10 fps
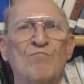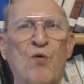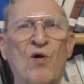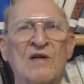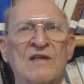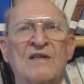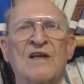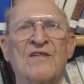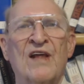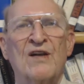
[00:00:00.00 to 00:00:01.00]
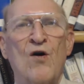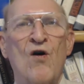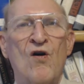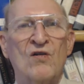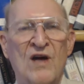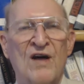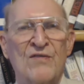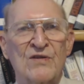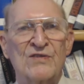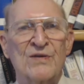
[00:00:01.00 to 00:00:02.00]
important than all
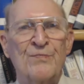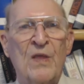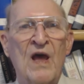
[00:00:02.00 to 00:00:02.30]
others.